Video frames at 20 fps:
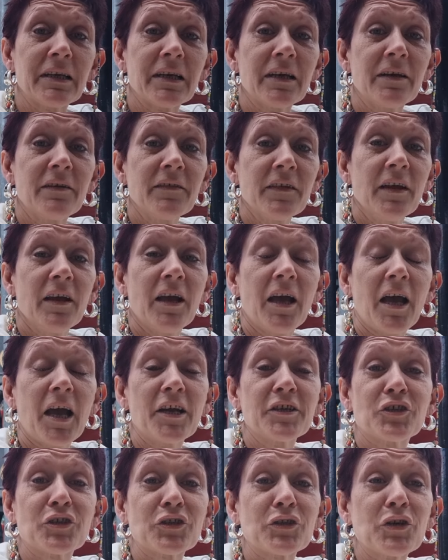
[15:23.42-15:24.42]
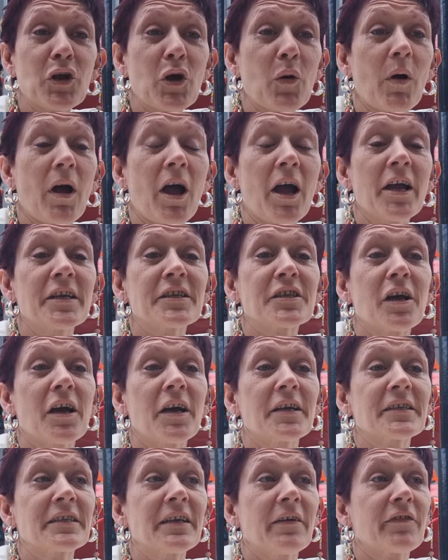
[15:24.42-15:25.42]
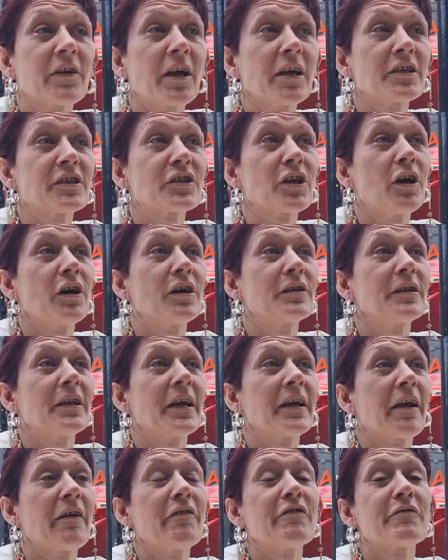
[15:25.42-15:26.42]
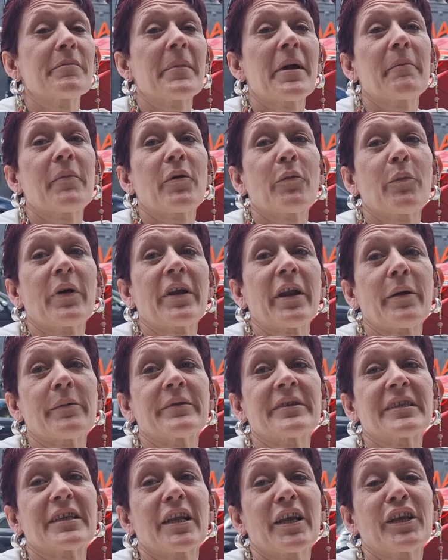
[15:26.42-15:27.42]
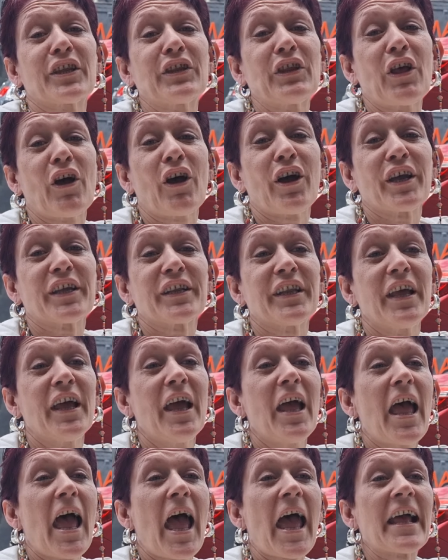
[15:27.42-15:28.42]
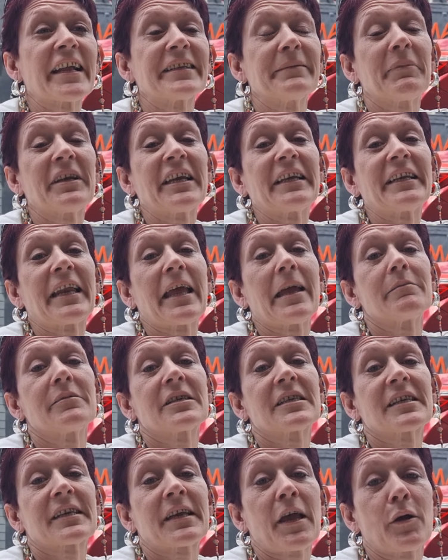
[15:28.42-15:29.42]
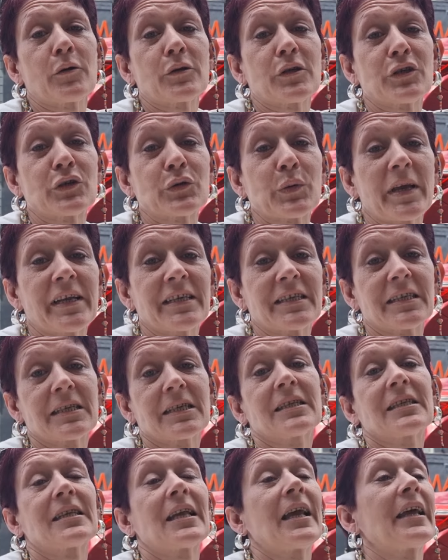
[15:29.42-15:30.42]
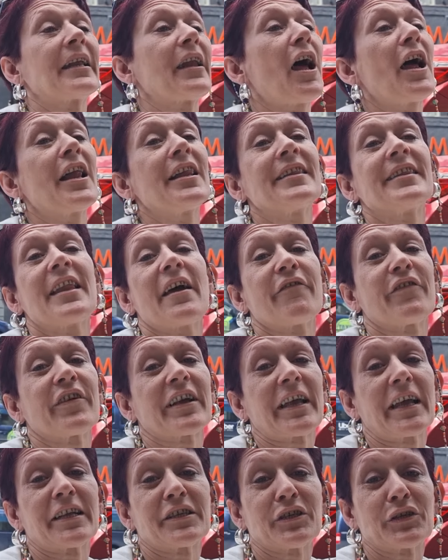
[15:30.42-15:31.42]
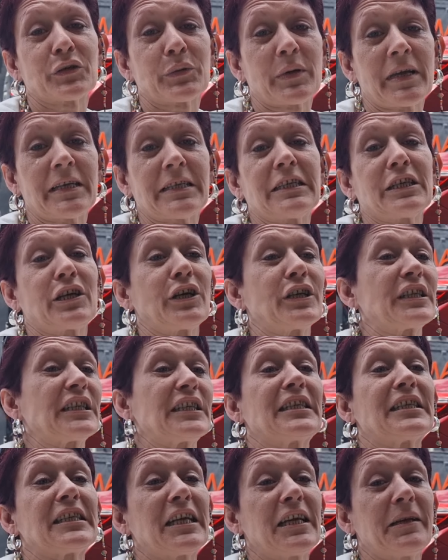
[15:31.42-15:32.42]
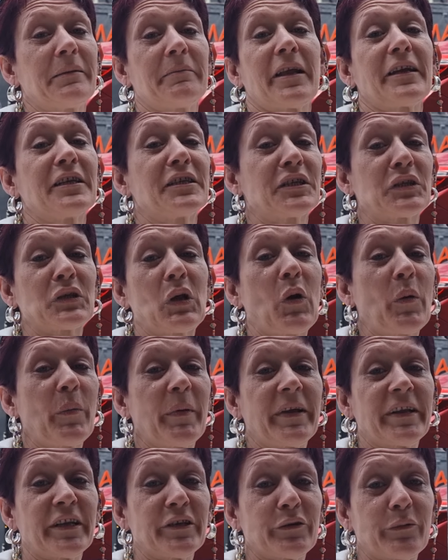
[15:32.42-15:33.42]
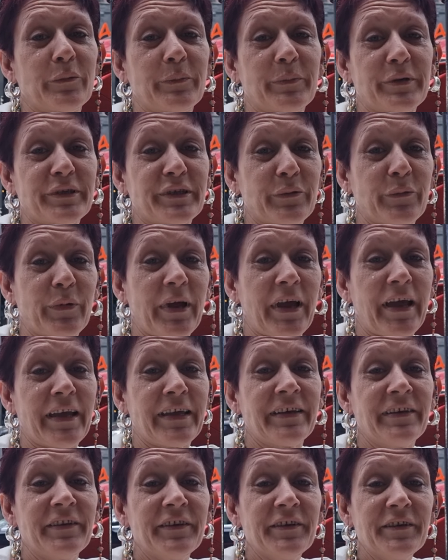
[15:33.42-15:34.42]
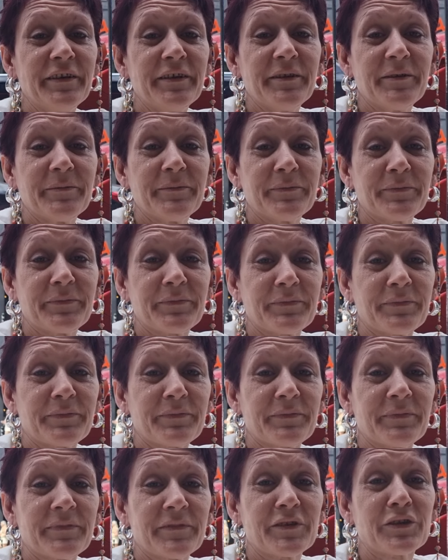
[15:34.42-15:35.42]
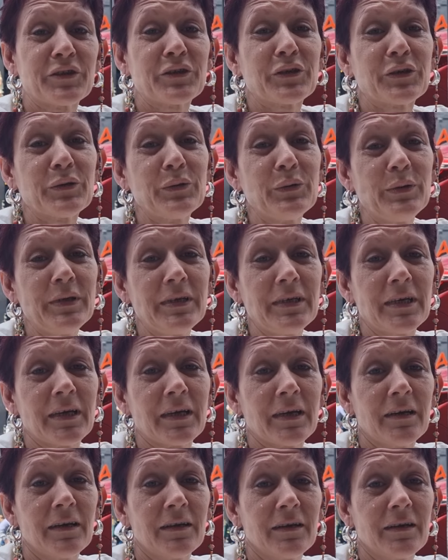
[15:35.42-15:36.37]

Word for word: 60 60. And you know what? I thought I'd never, I thought, like, I remember when I was like nine and being able to count to 20 and saying, I'll never get to 20 because it seemed like so many numbers do I believe in you. Do you? I,